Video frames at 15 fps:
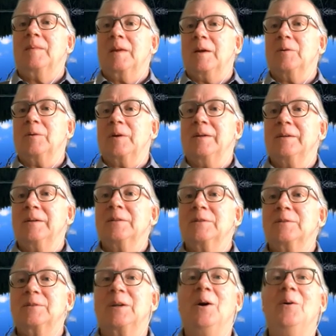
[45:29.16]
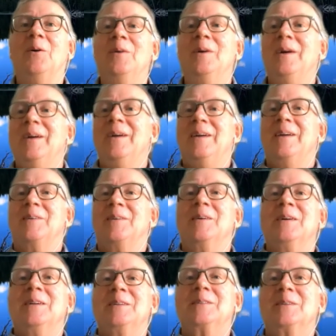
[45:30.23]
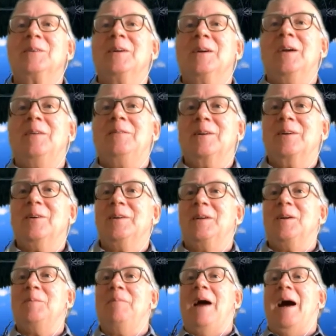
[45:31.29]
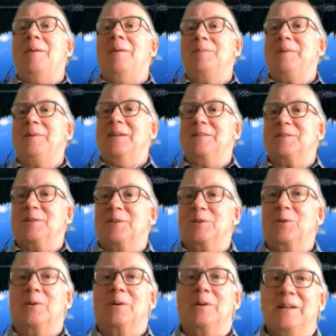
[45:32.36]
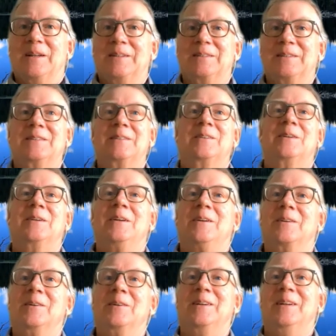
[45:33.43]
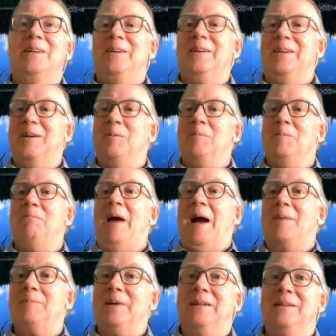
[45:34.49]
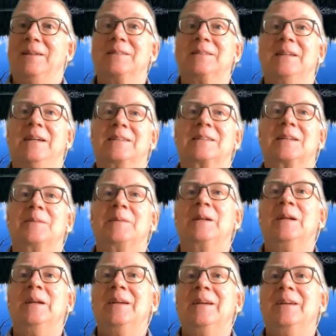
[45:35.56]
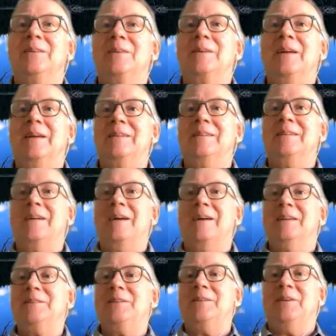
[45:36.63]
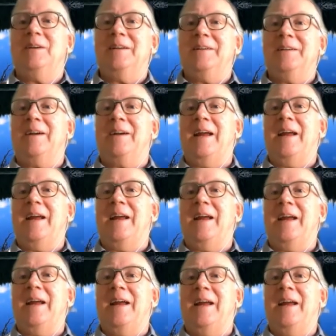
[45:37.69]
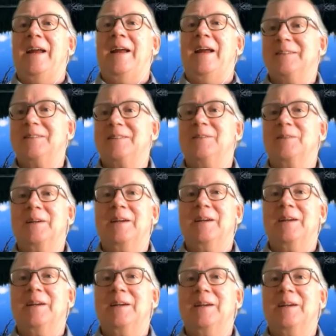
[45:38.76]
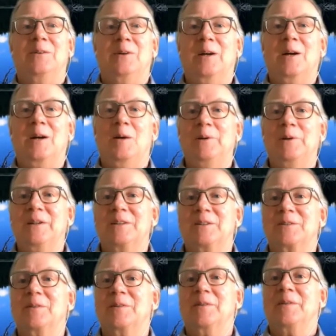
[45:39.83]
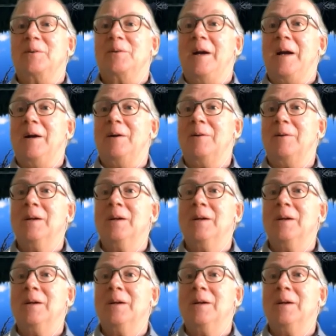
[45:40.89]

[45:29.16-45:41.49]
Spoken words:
Okay, so, you know, so if you're going to map desert tortoise, or you're going to, you know, map insects, I mean, you know, unless you get in your hands and knees and you get, you know, a couple inches in the ground,